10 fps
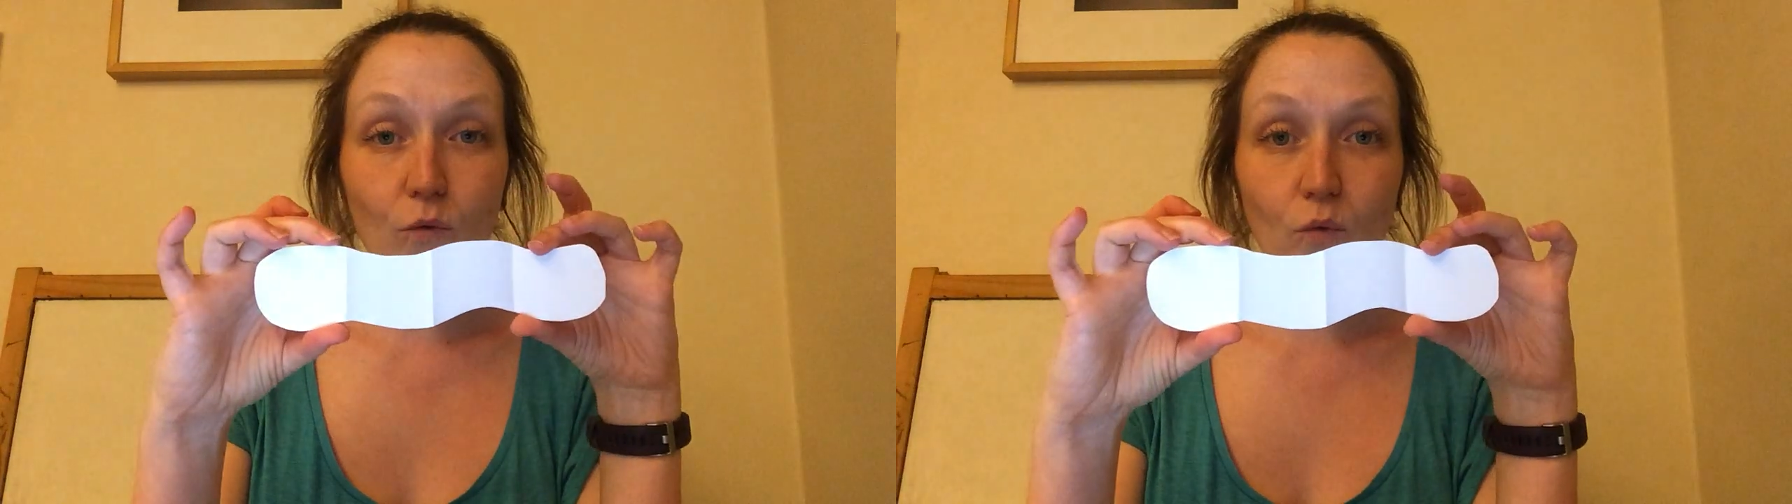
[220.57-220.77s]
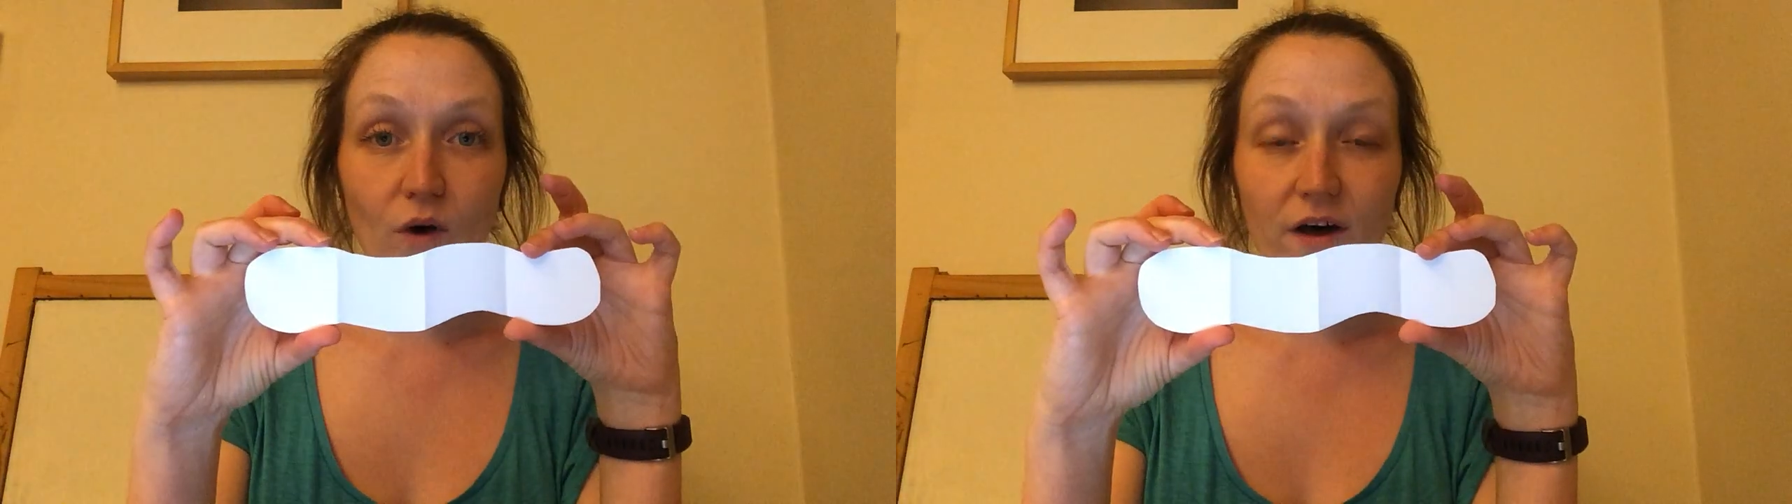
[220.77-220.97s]

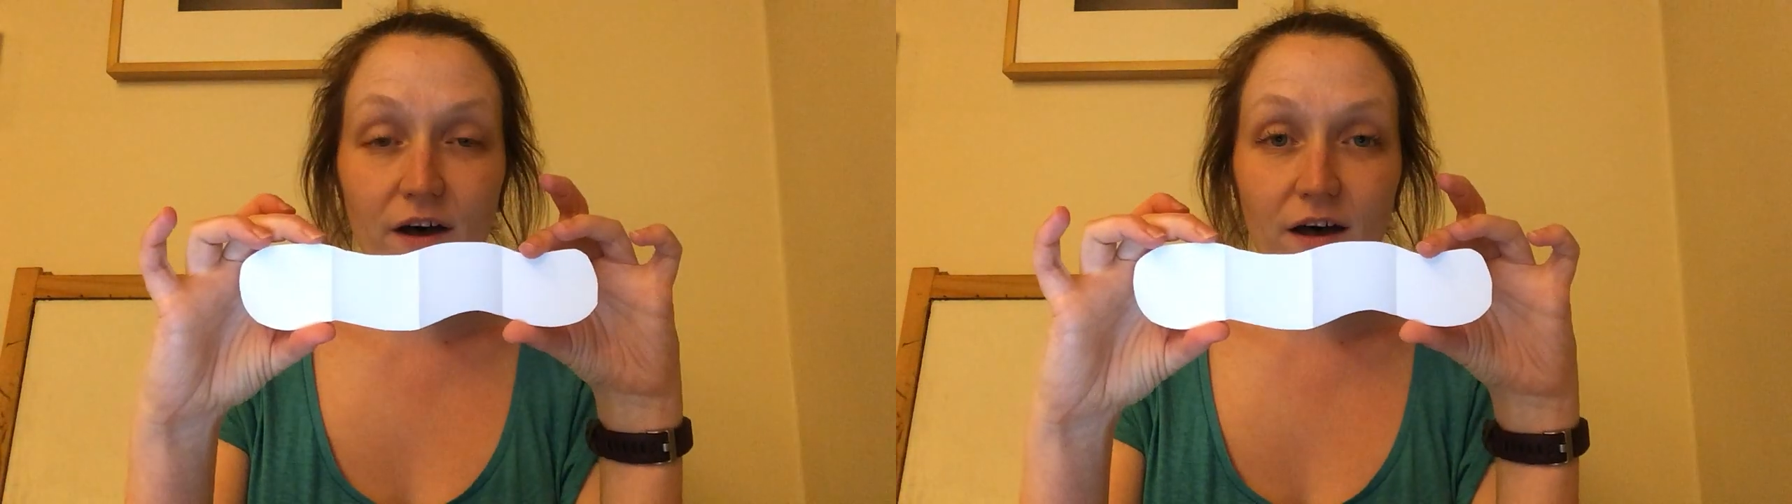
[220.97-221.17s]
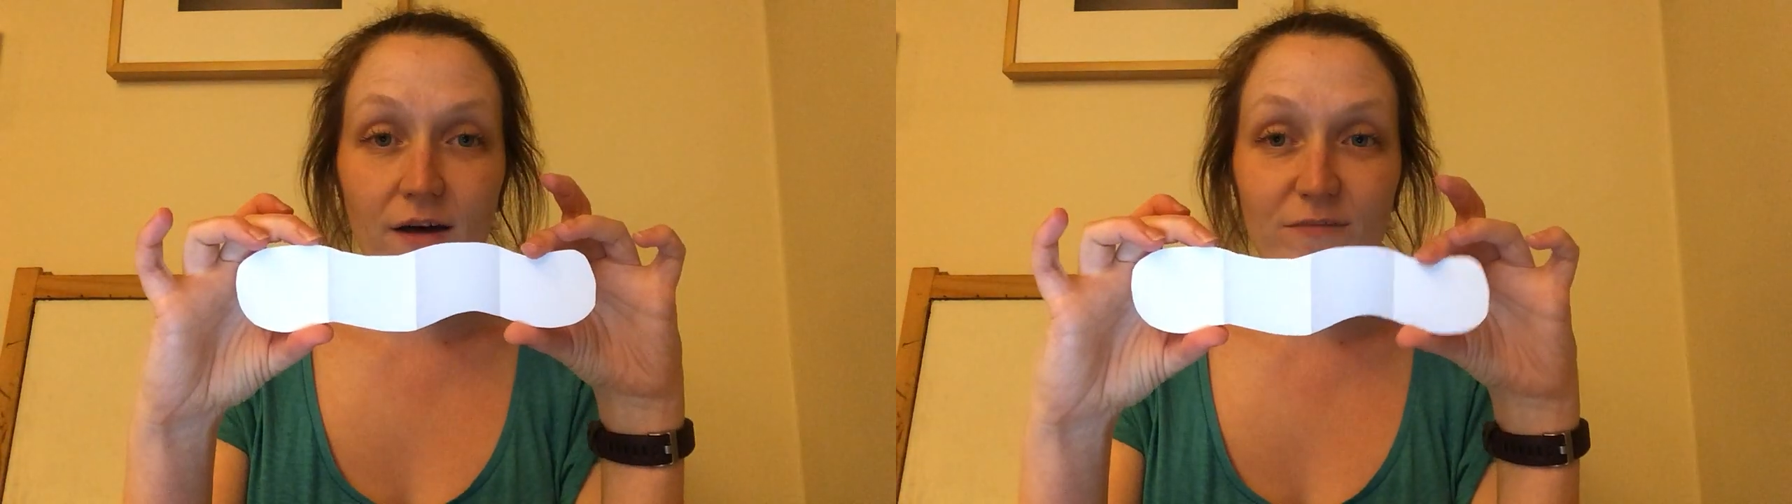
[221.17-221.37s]

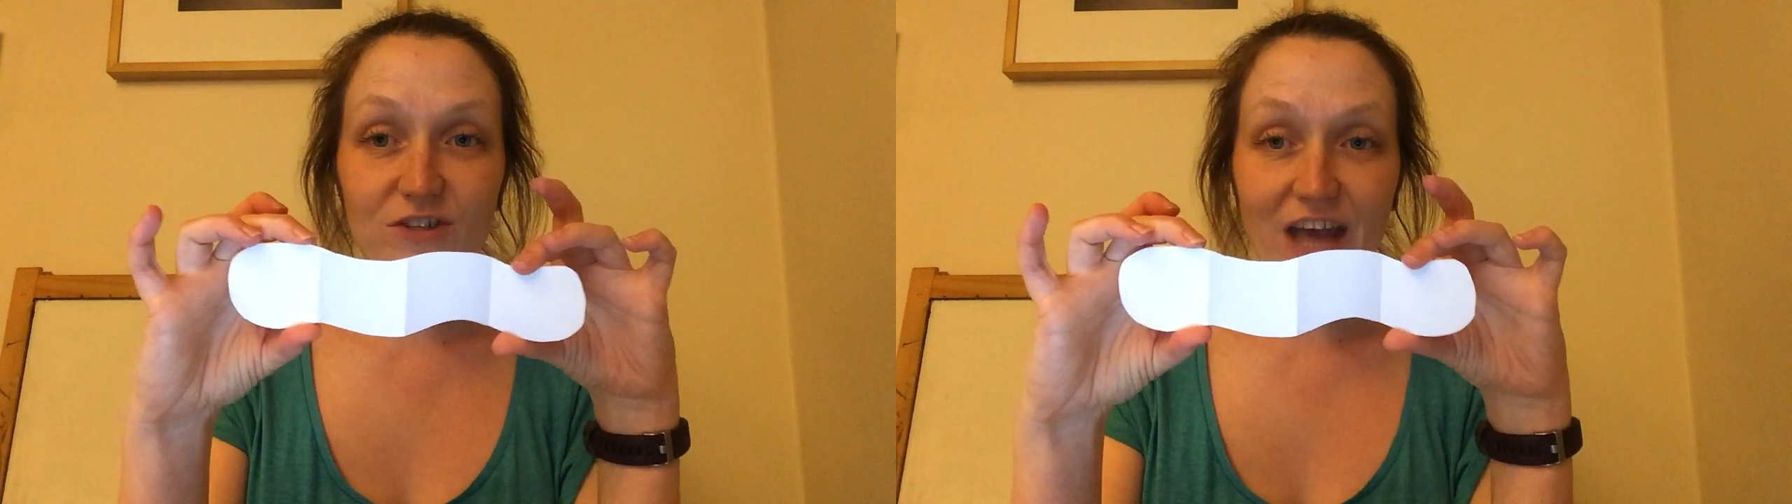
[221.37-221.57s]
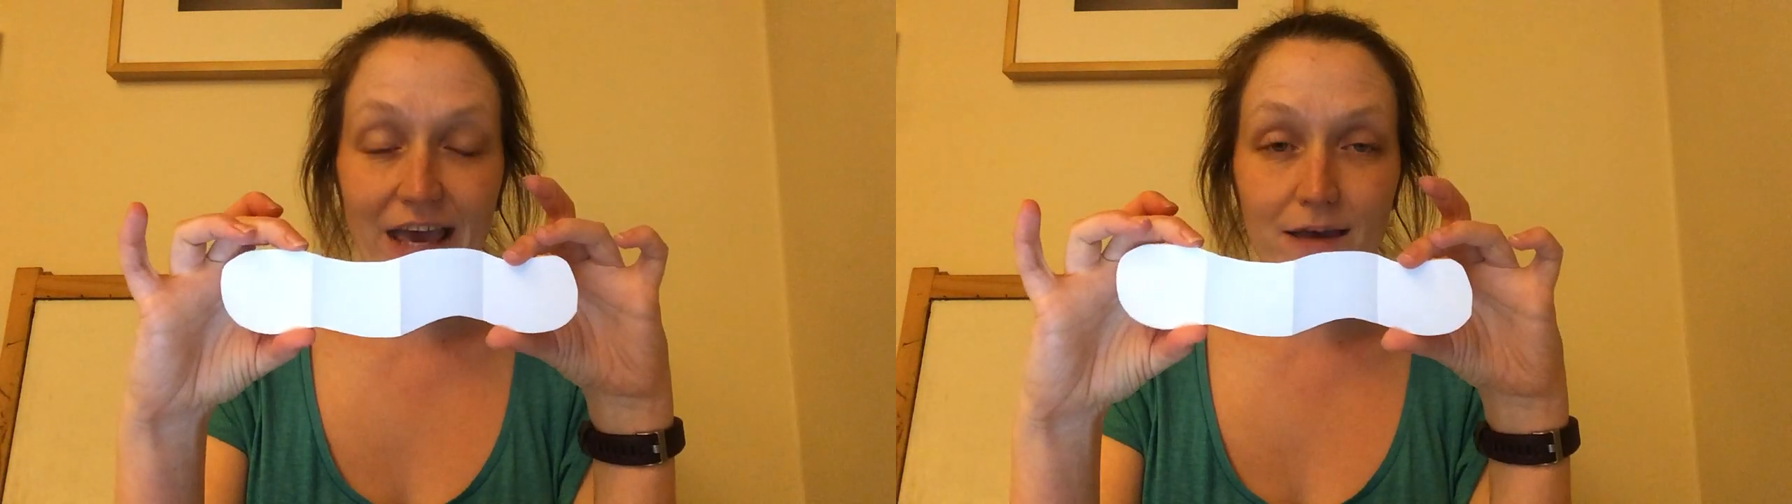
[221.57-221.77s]
worm
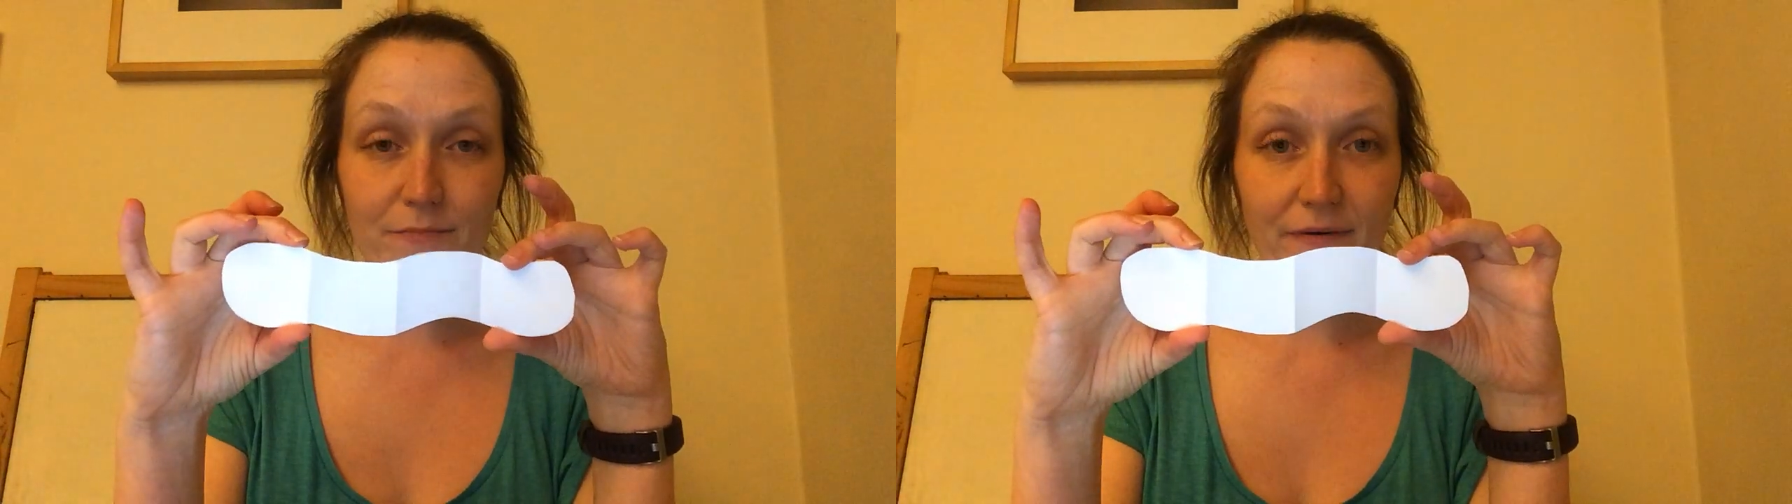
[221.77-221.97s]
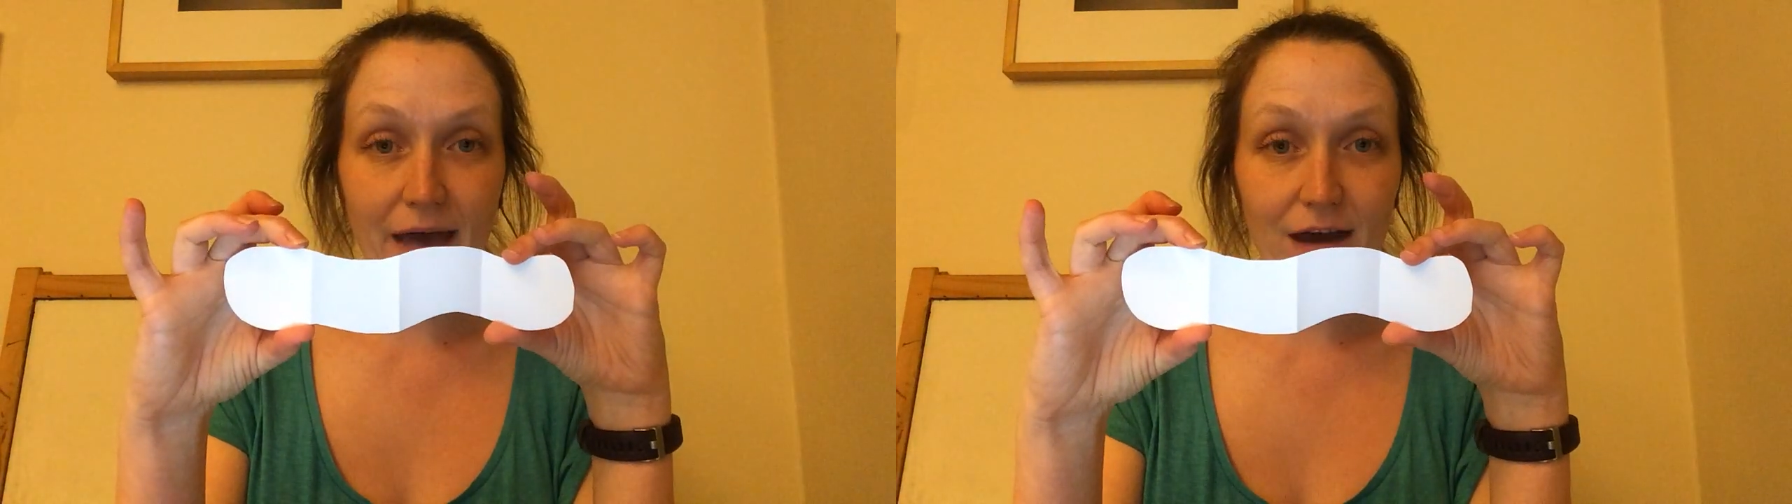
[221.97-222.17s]
shape